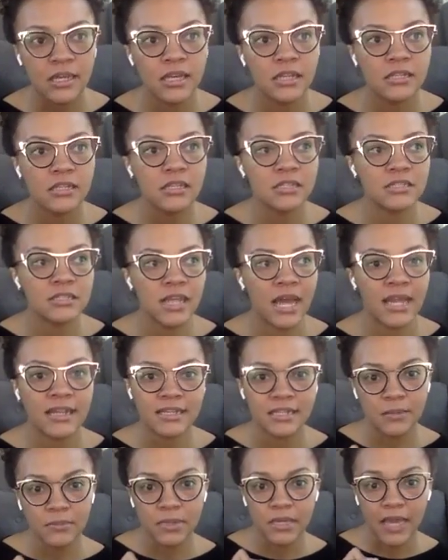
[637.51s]
It does not
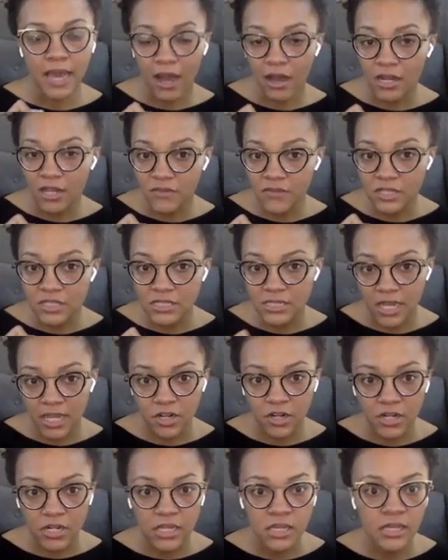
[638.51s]
need to be out of
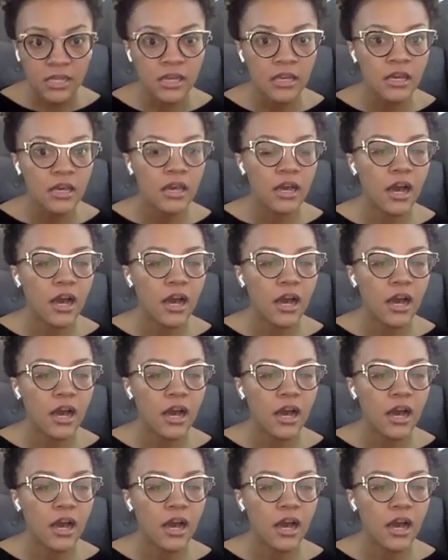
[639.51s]
integrity.